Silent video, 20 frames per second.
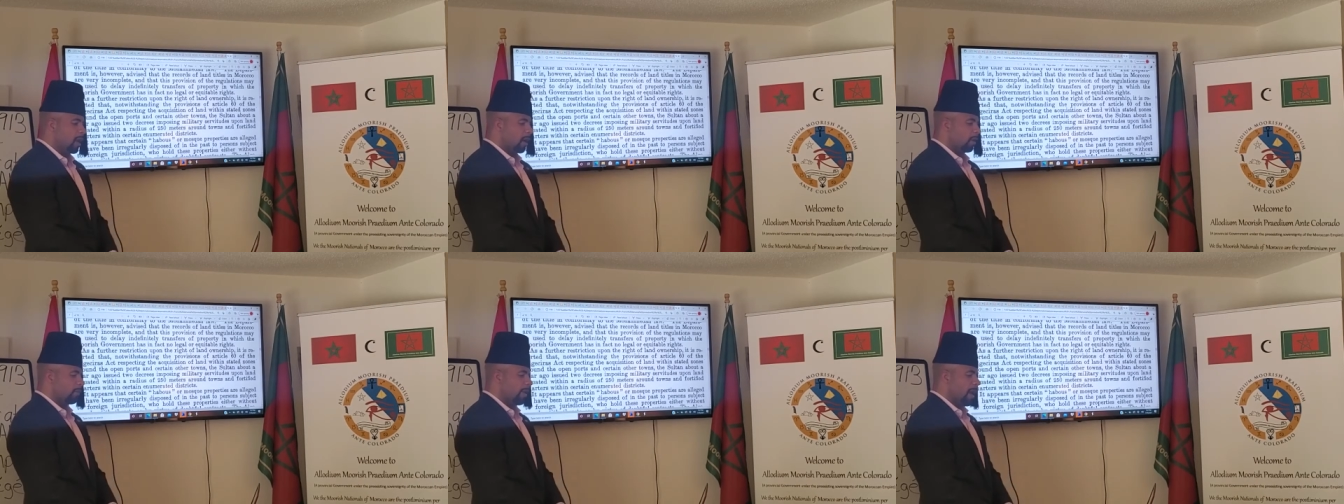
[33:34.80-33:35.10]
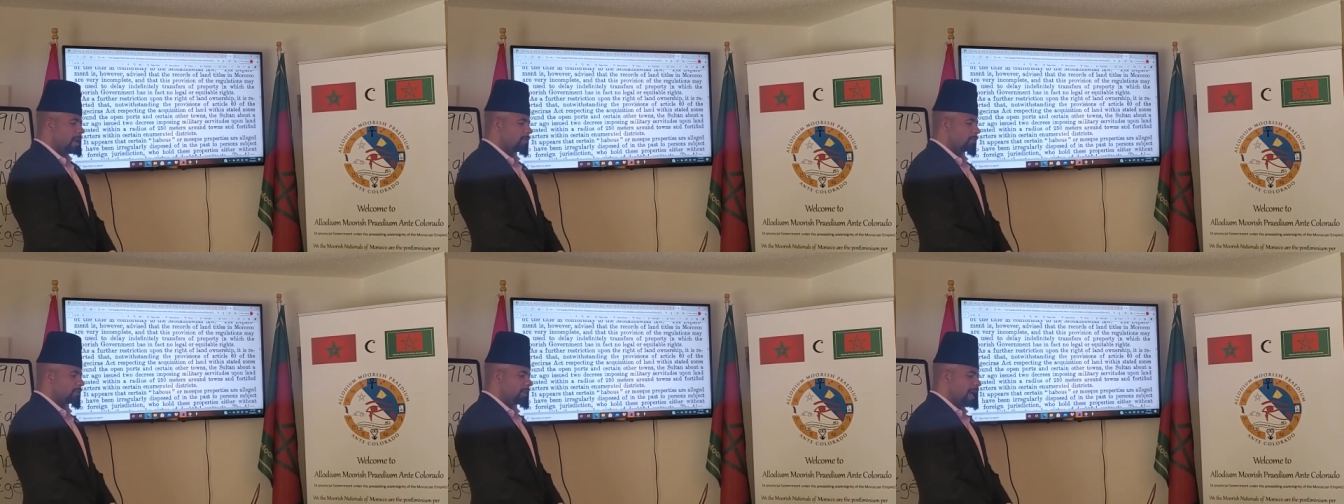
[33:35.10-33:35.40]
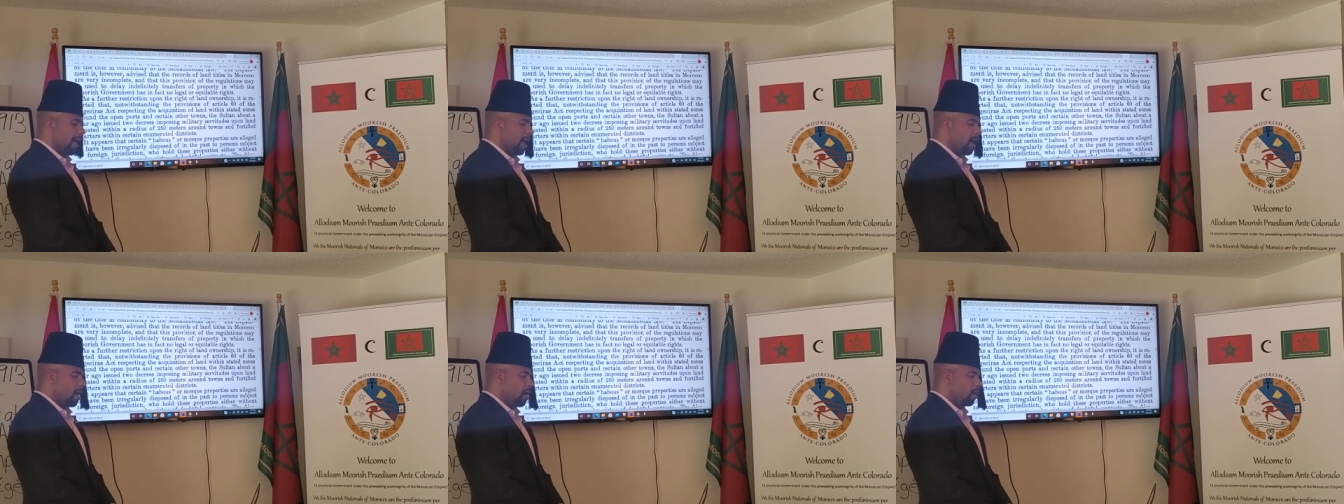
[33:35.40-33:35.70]
around
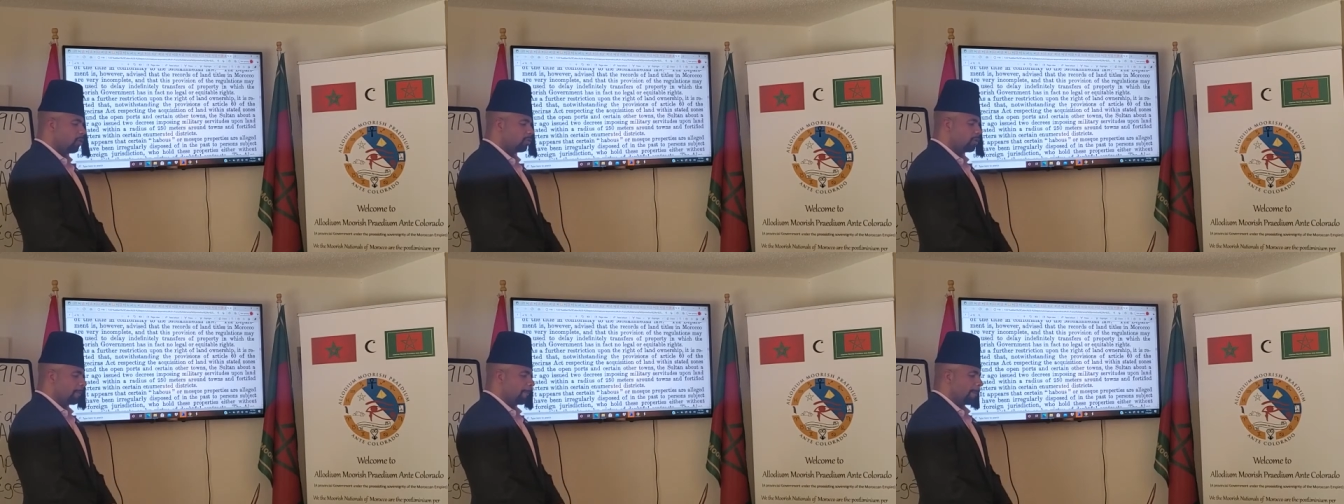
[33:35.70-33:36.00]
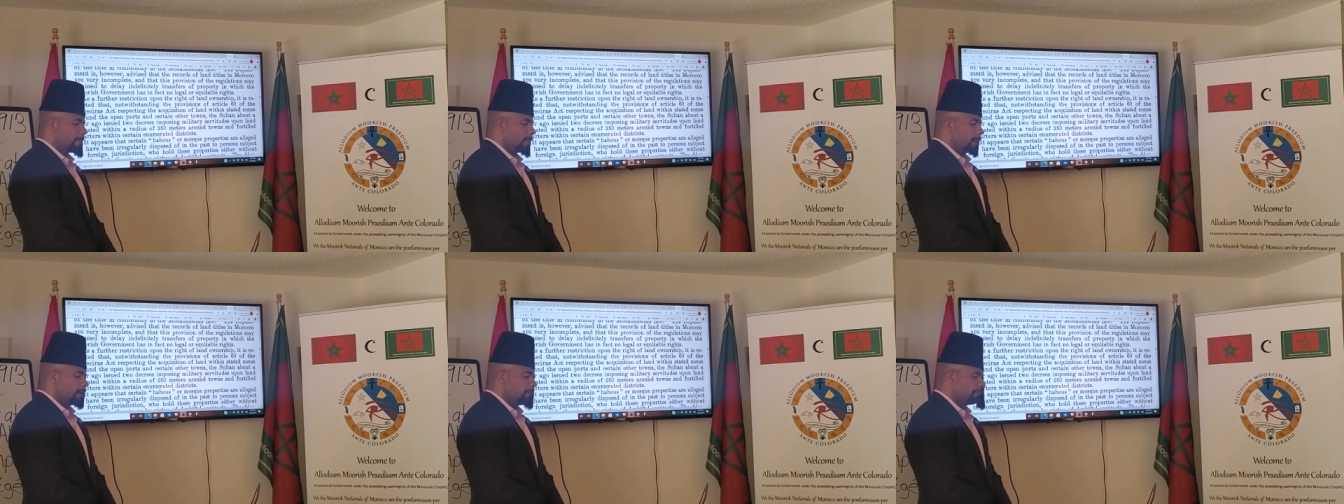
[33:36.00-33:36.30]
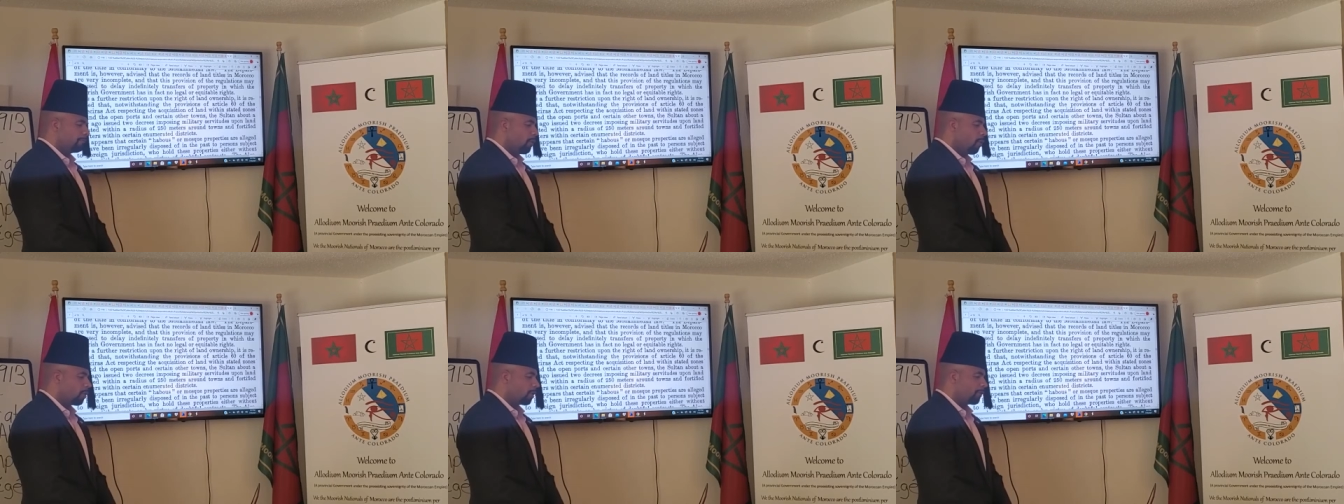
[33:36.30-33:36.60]
towns
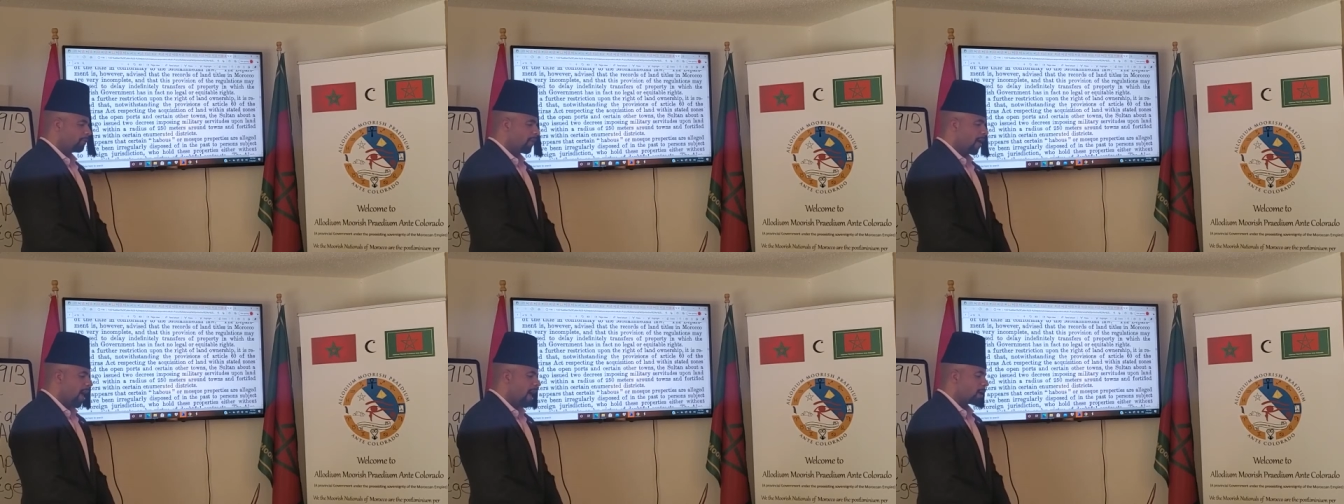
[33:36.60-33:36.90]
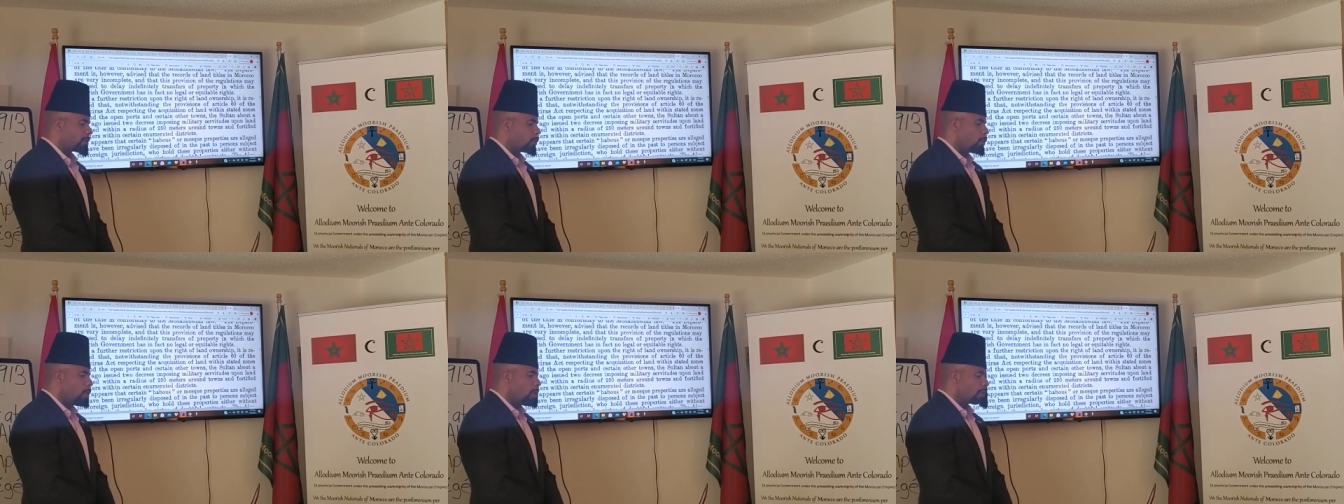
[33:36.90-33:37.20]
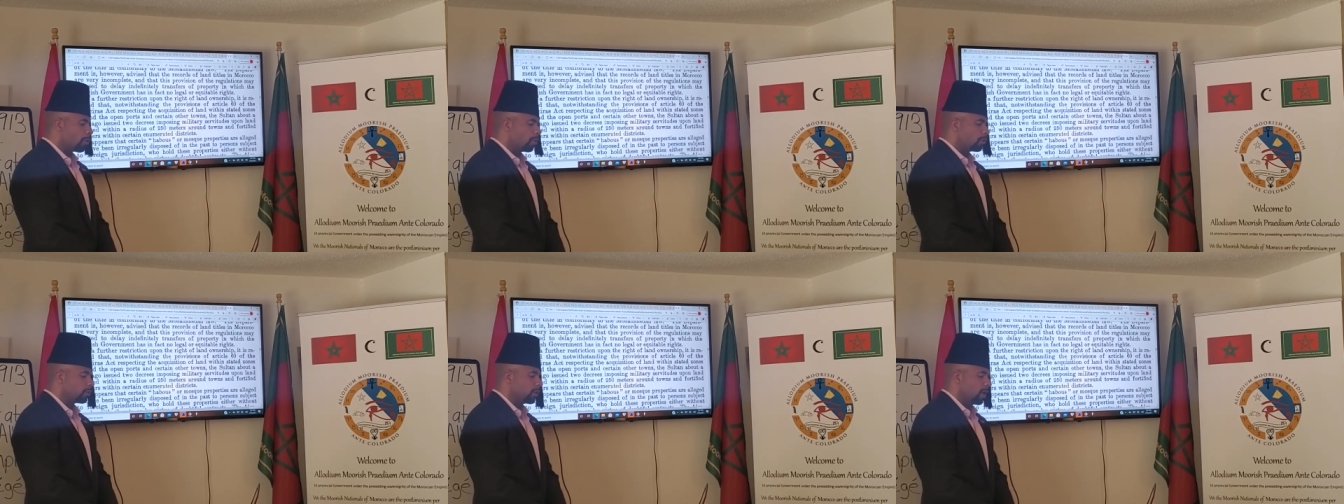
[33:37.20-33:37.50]
and fortified
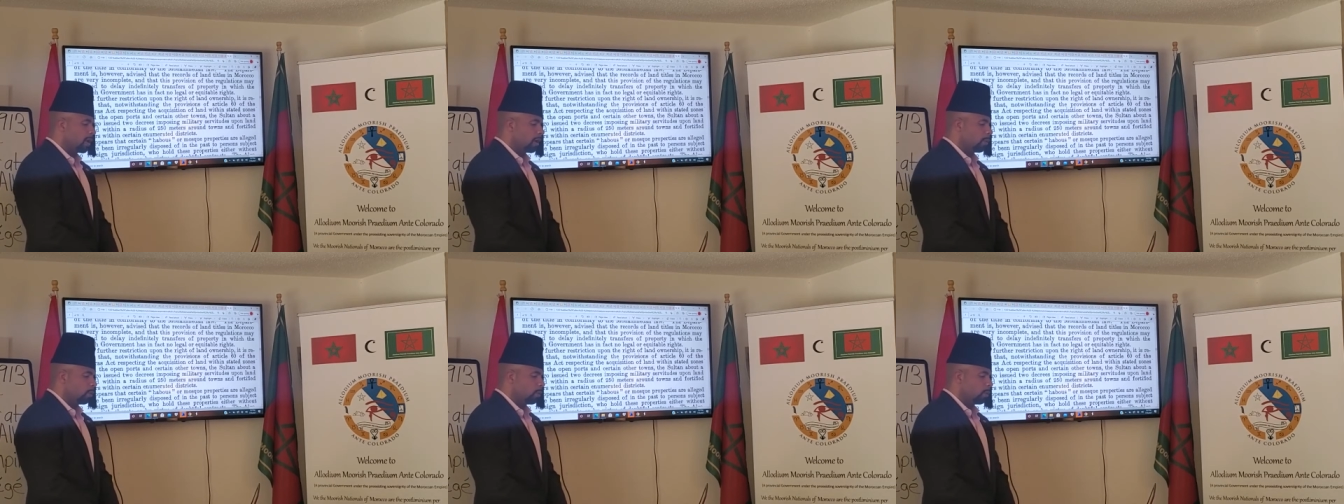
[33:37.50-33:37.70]
quarters